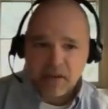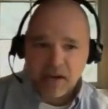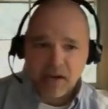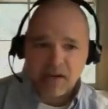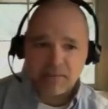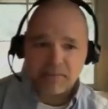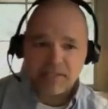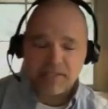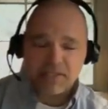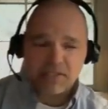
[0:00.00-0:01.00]
um,
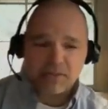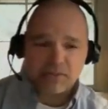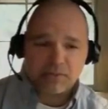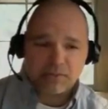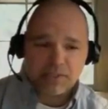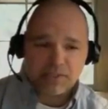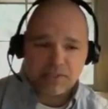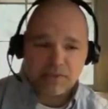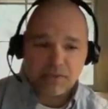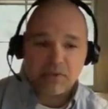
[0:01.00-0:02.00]
into
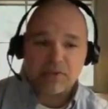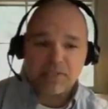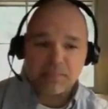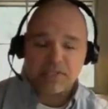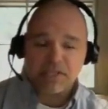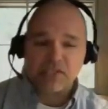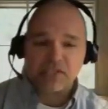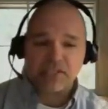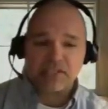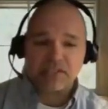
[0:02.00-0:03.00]
into those that
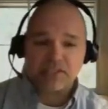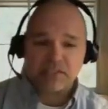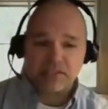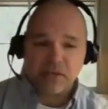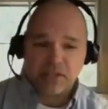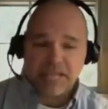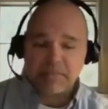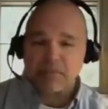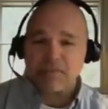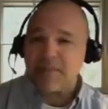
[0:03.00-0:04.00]
potentially are
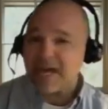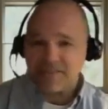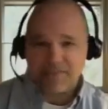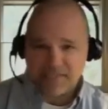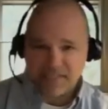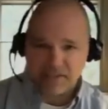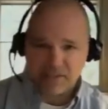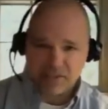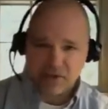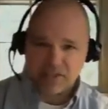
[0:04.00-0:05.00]
capable of manifesting
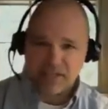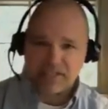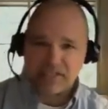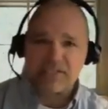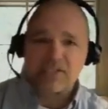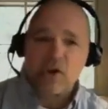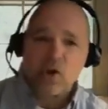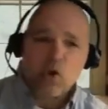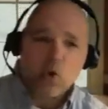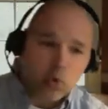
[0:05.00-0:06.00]
those dark ideas,
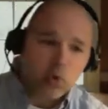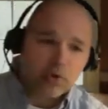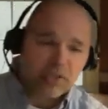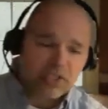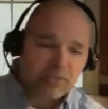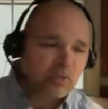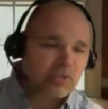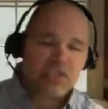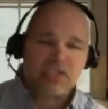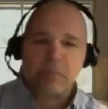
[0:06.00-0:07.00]
or this
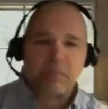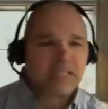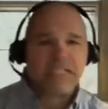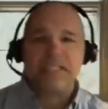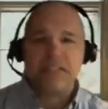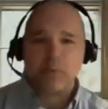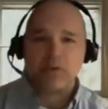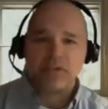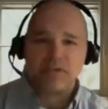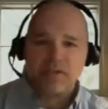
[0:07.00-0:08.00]
person's completely
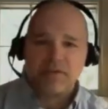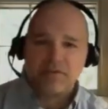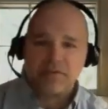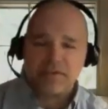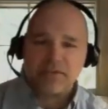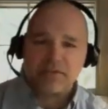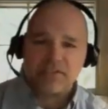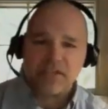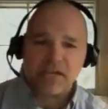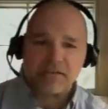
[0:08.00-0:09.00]
working for the other
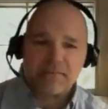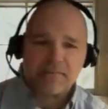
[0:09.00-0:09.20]
side.